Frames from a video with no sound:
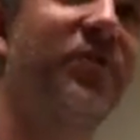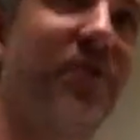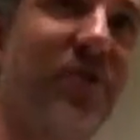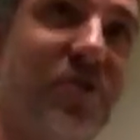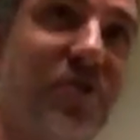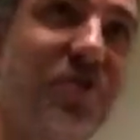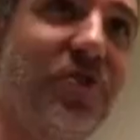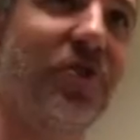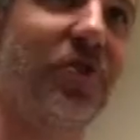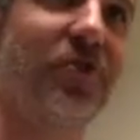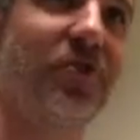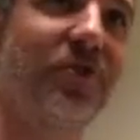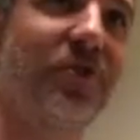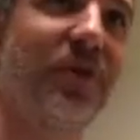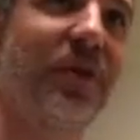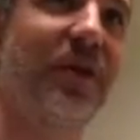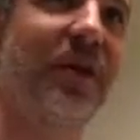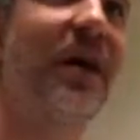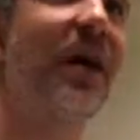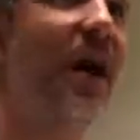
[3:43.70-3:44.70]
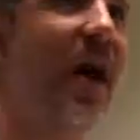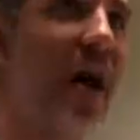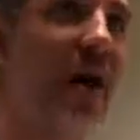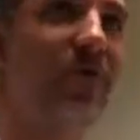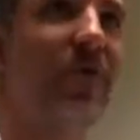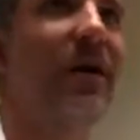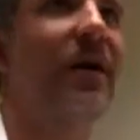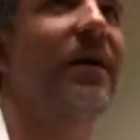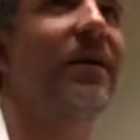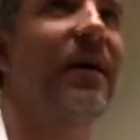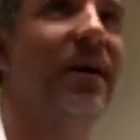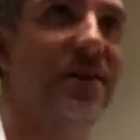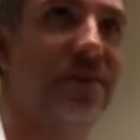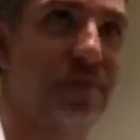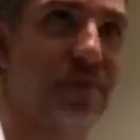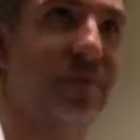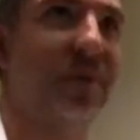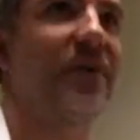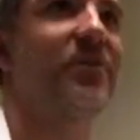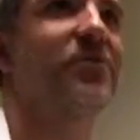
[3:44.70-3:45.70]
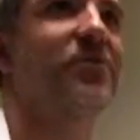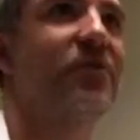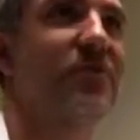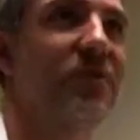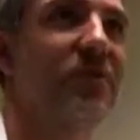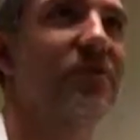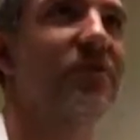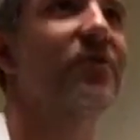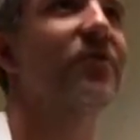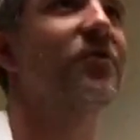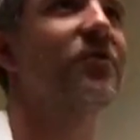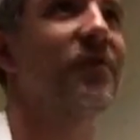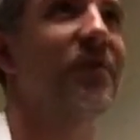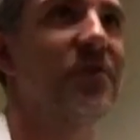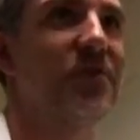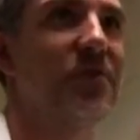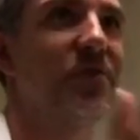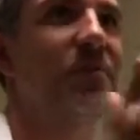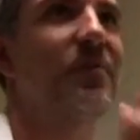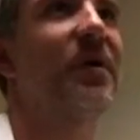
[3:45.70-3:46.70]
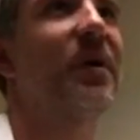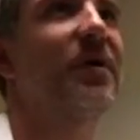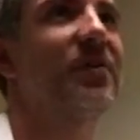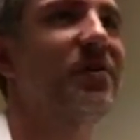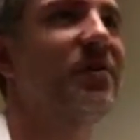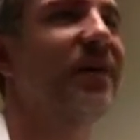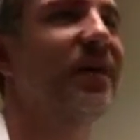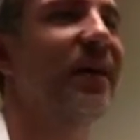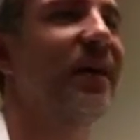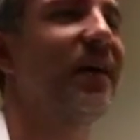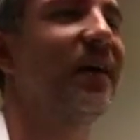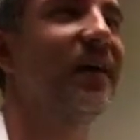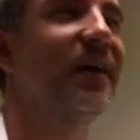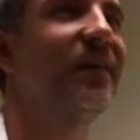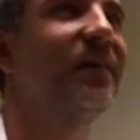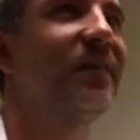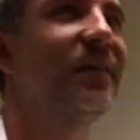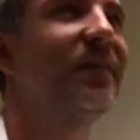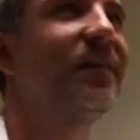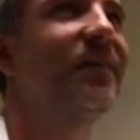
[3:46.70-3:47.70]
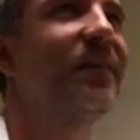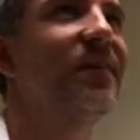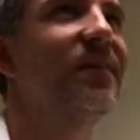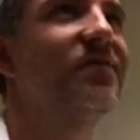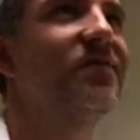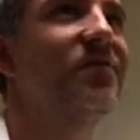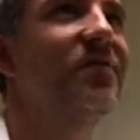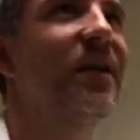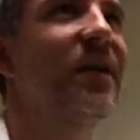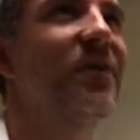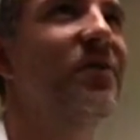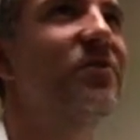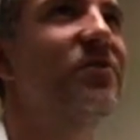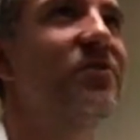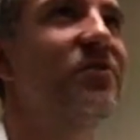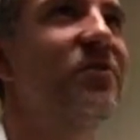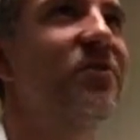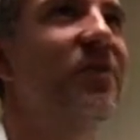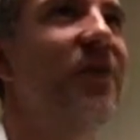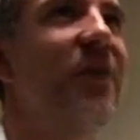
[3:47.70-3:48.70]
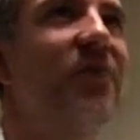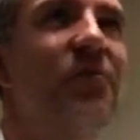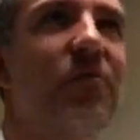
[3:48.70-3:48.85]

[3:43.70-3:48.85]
of their surgery. I recognize the pictures of the surgery to the patient. Yeah. So you get used to it